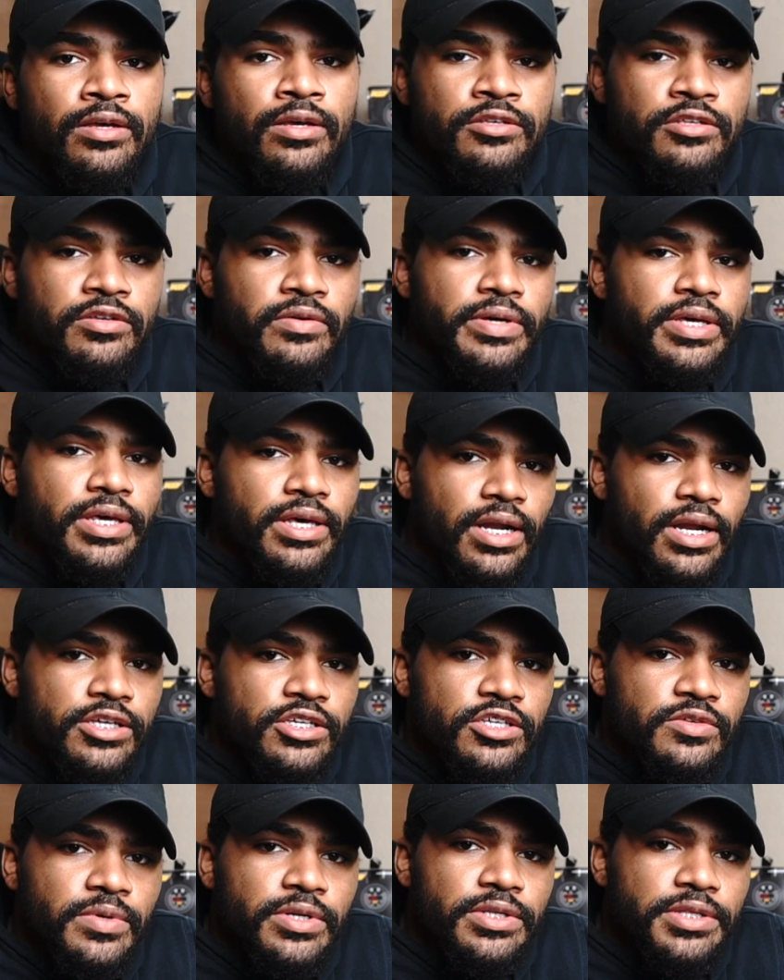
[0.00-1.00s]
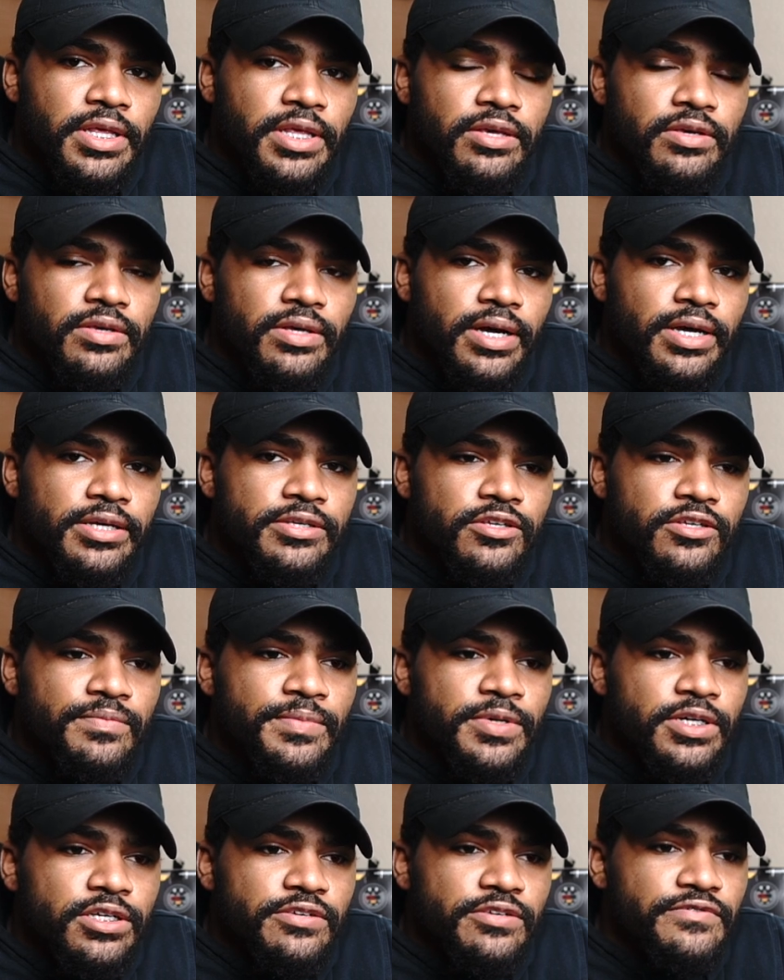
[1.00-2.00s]
So again, I just want to thank you guys so
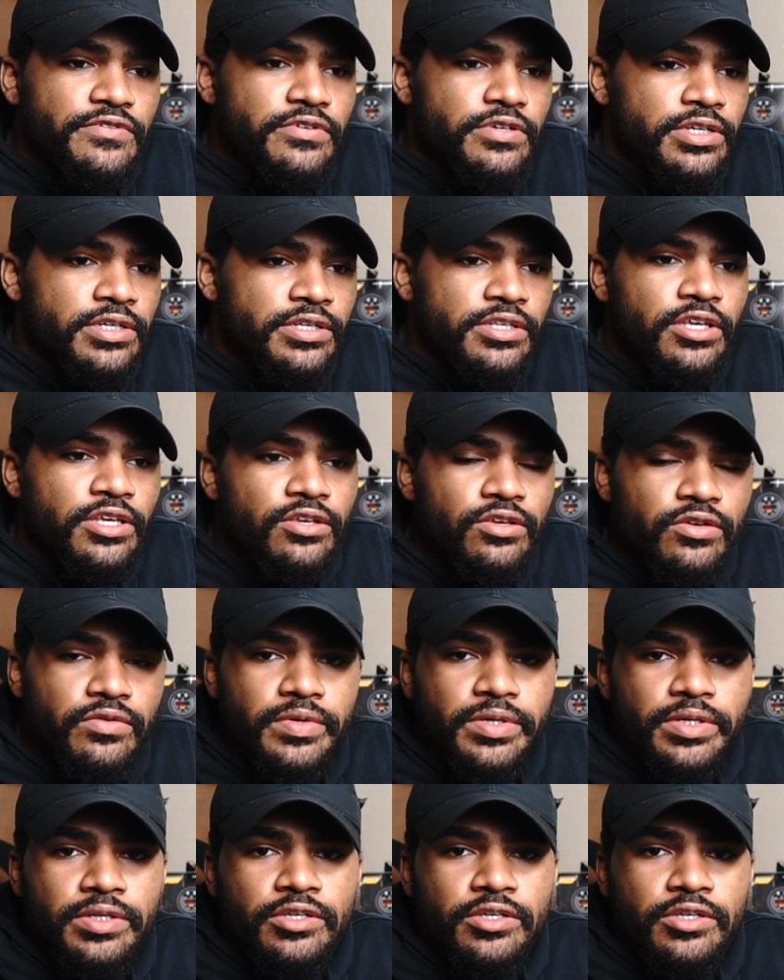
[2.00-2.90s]
much for continuing